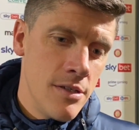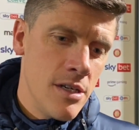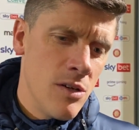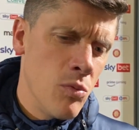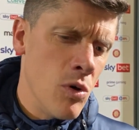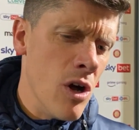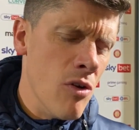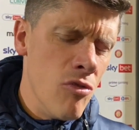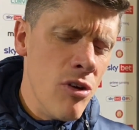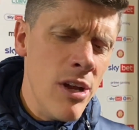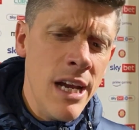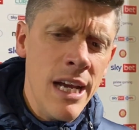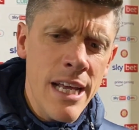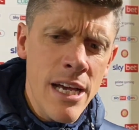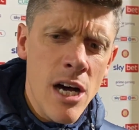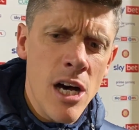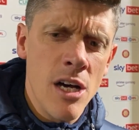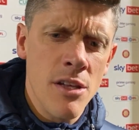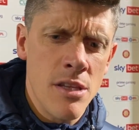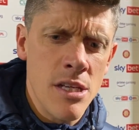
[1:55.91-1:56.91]
worked really
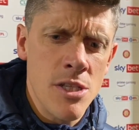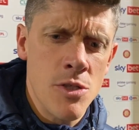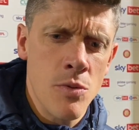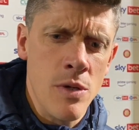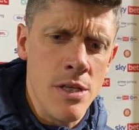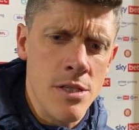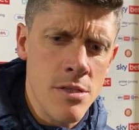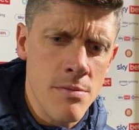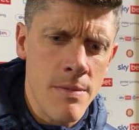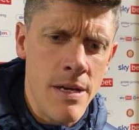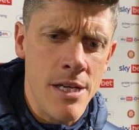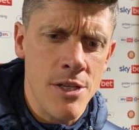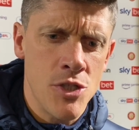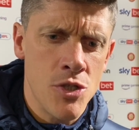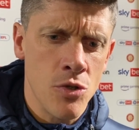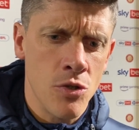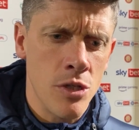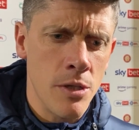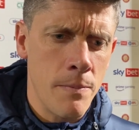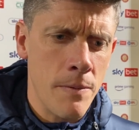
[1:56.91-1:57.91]
hard this week to make
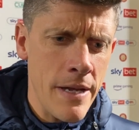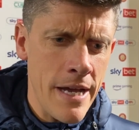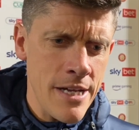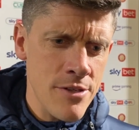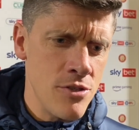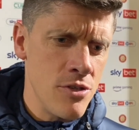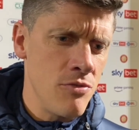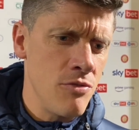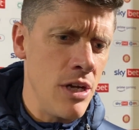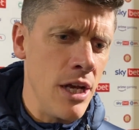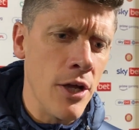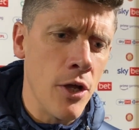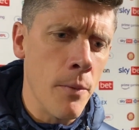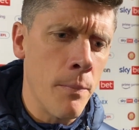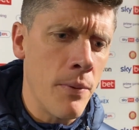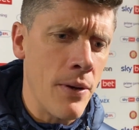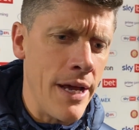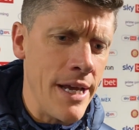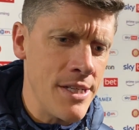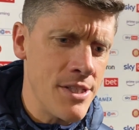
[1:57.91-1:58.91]
sure the players are in a really
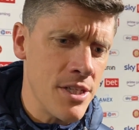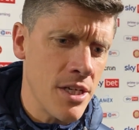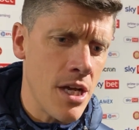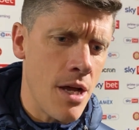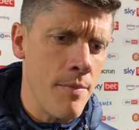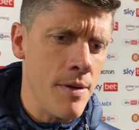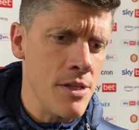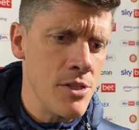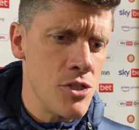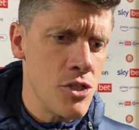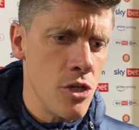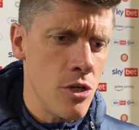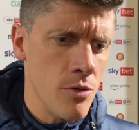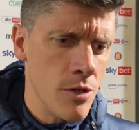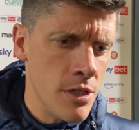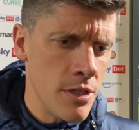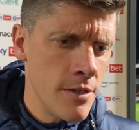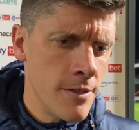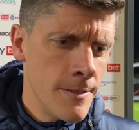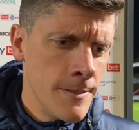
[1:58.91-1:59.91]
good place to come into,
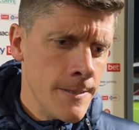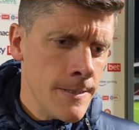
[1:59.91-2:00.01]
and